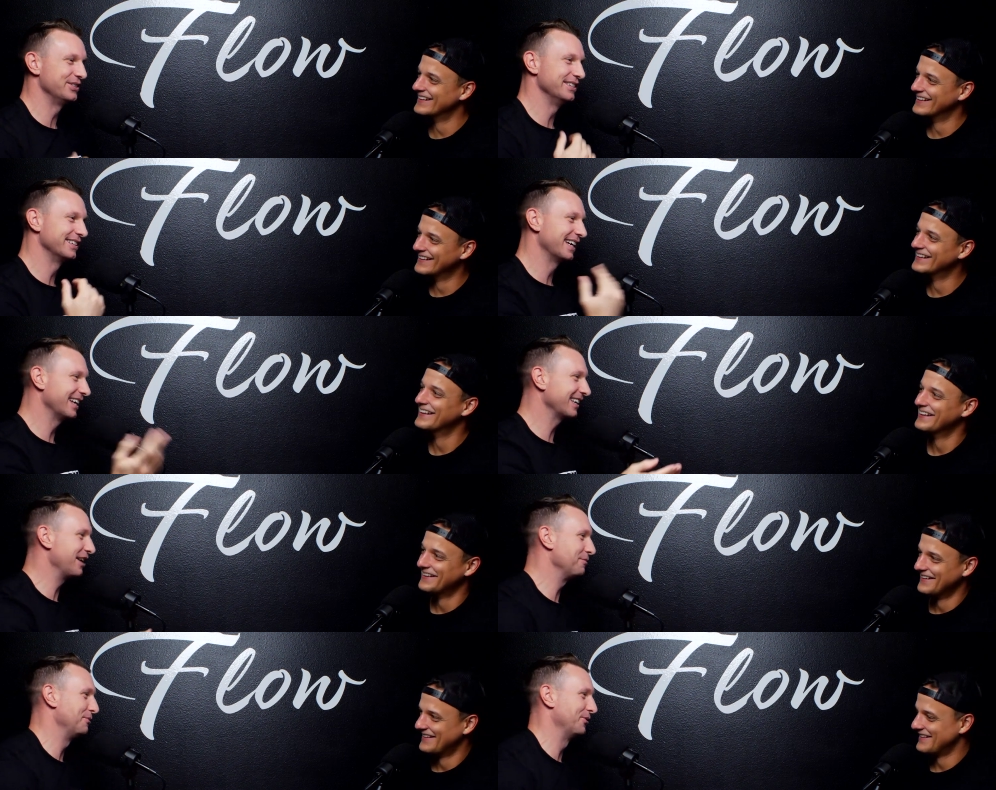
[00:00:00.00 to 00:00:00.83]
Speaker 1: you still got a
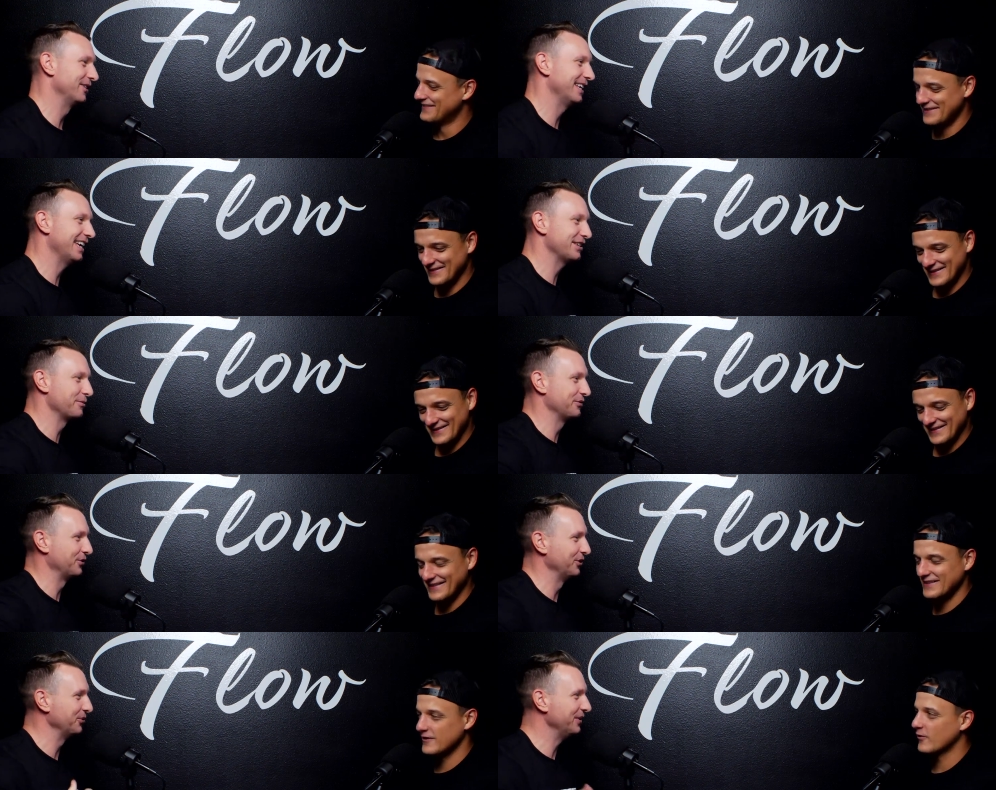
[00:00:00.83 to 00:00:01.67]
couple more days
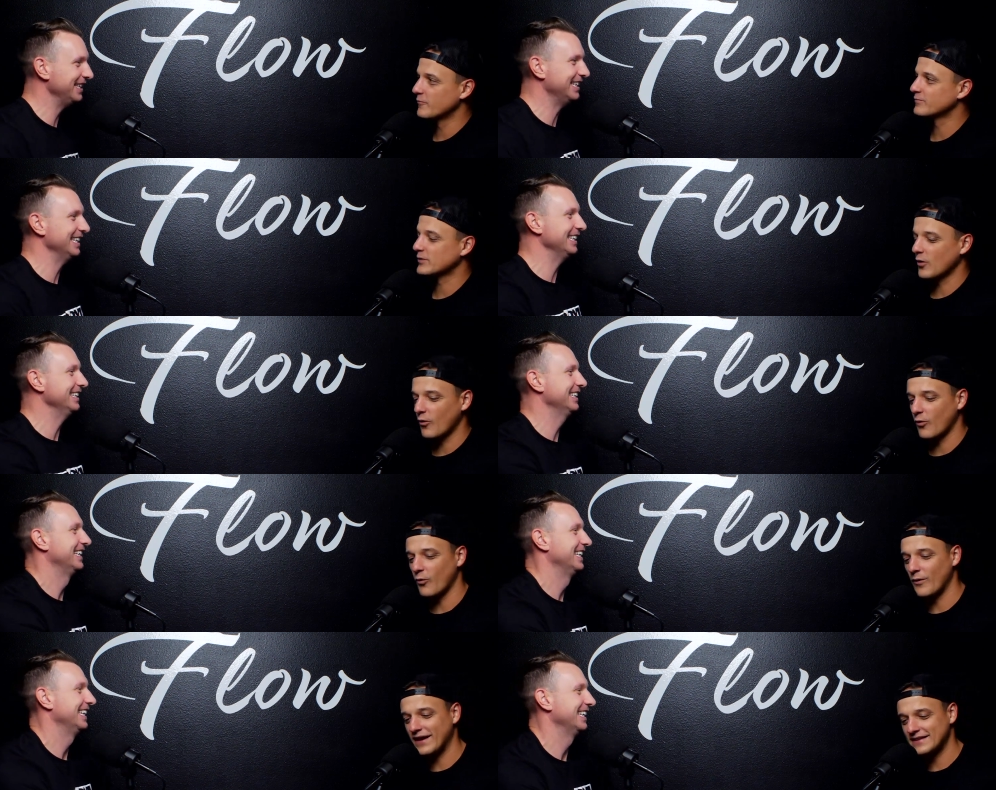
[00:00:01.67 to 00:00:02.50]
before the weekend.
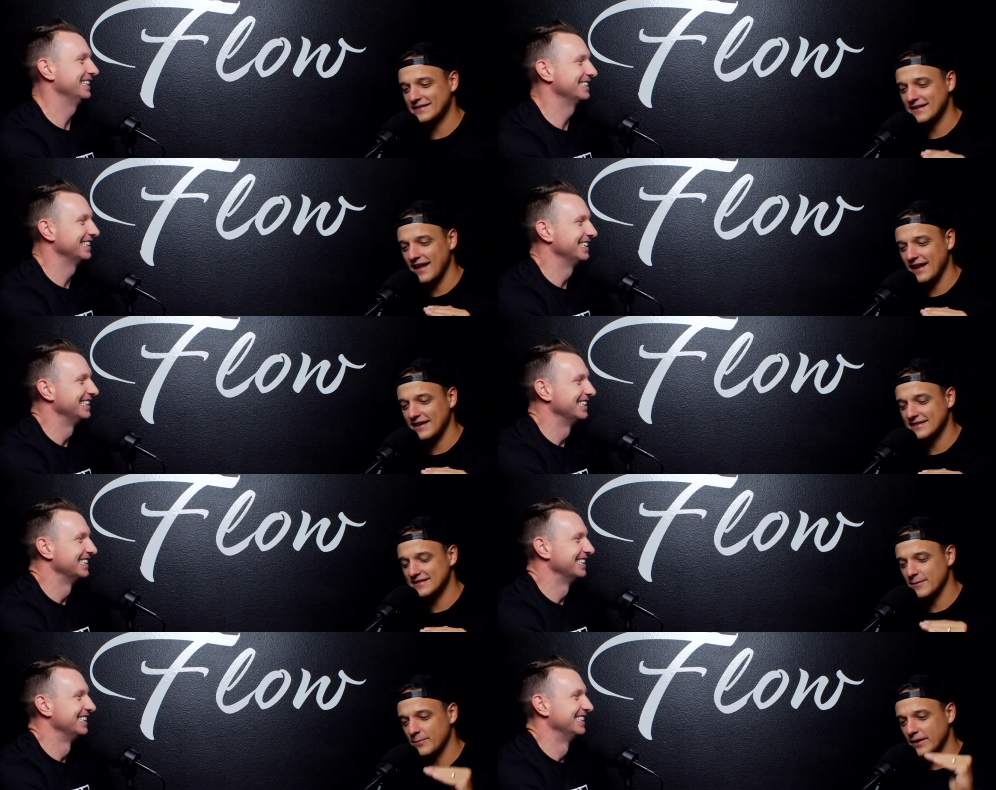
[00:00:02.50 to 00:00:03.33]
Speaker 2: Wednesday it,
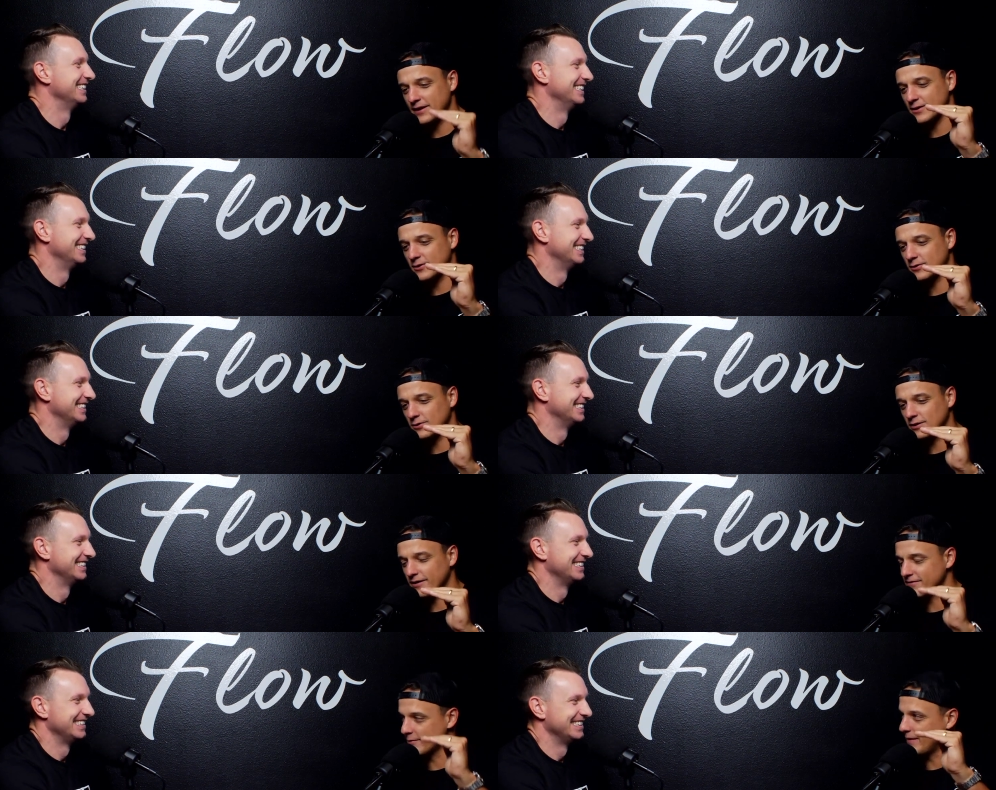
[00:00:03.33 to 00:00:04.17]
is the pinnacle
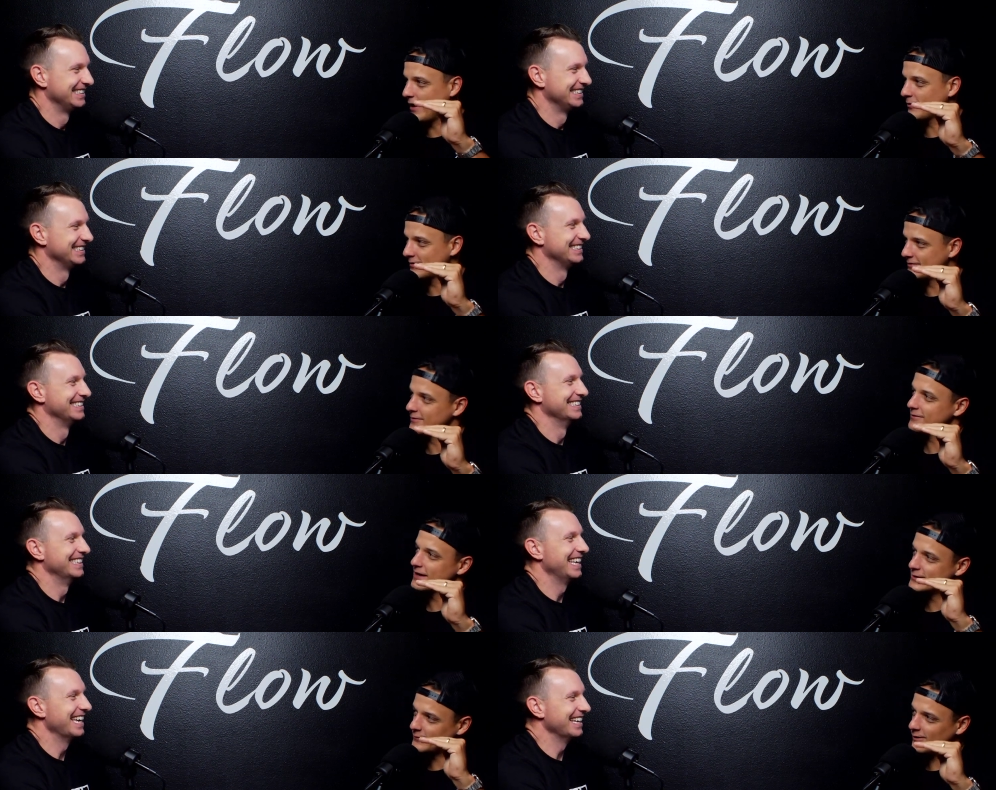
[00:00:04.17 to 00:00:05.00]
of the mountain
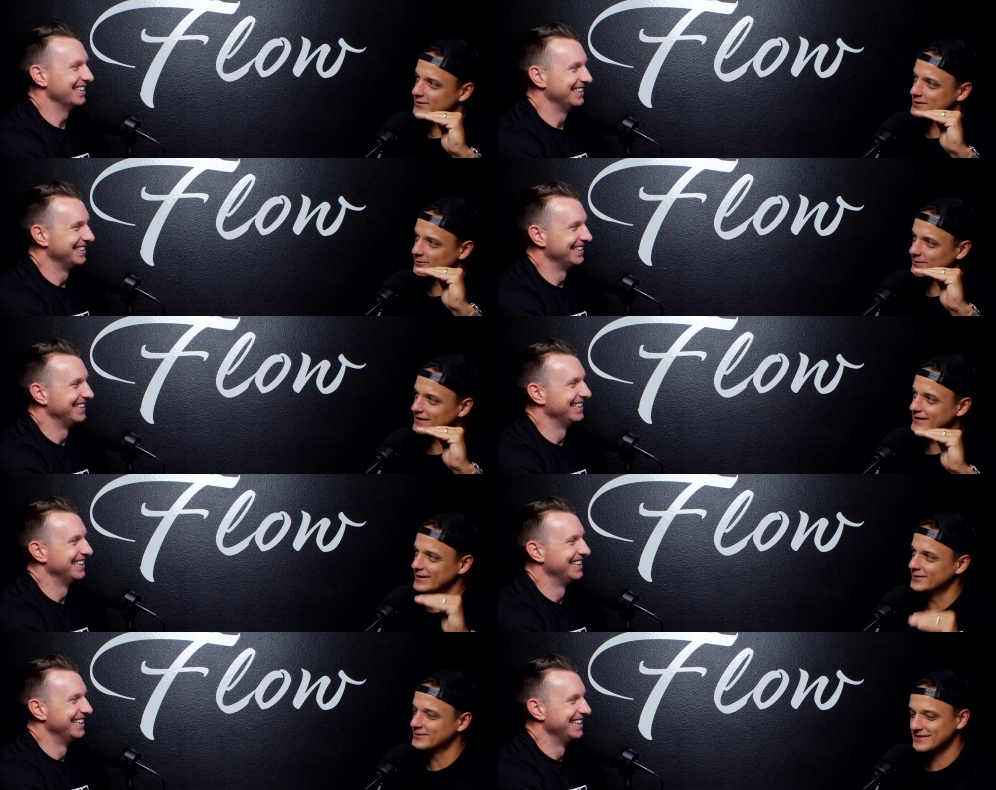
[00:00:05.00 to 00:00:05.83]
as yeah. far as the week
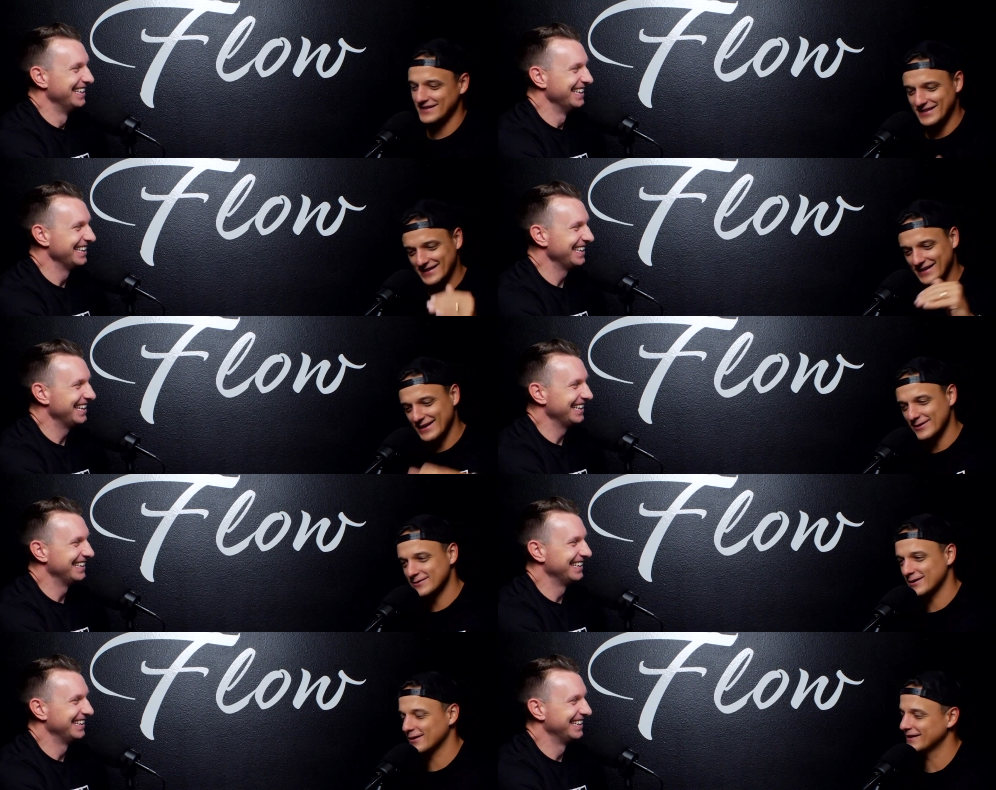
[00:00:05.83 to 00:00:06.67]
goes. And then it yeah.
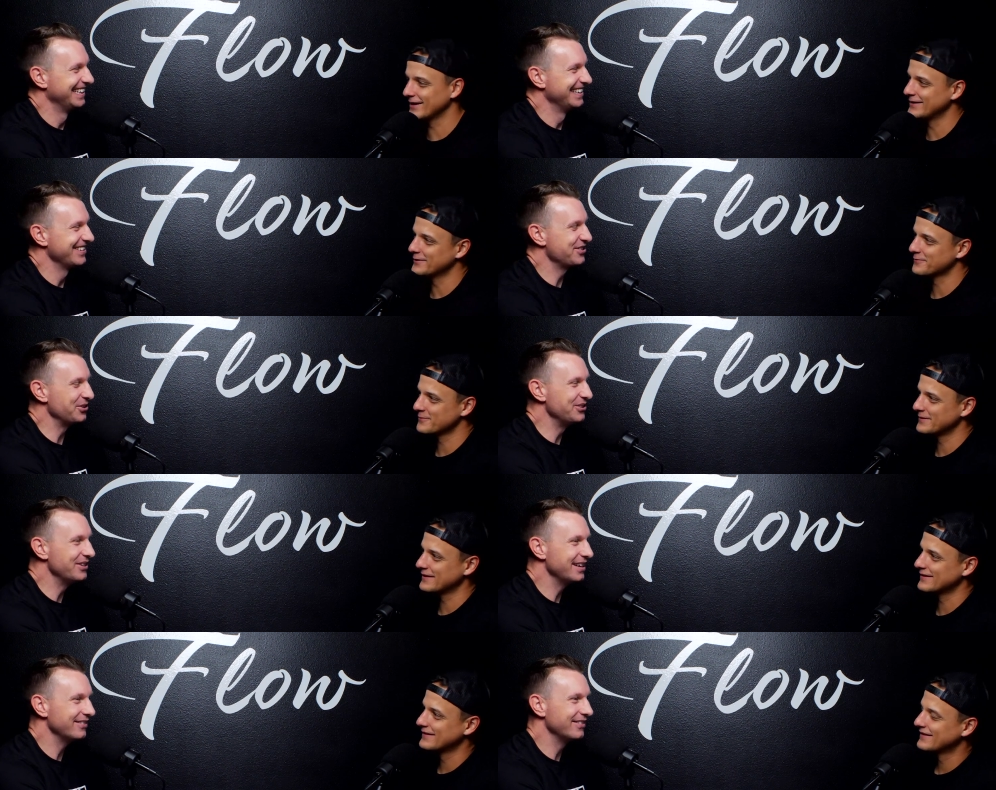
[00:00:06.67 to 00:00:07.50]
goes all downhill. So do there.
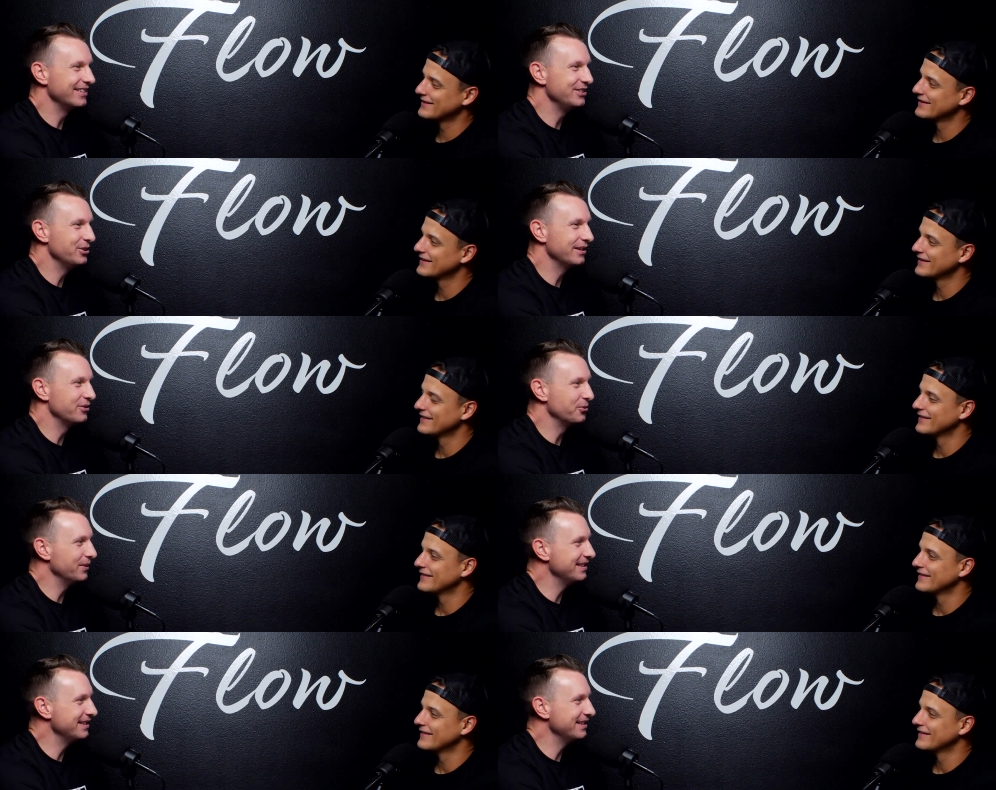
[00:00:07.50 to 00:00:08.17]
you
Speaker 1: have you have the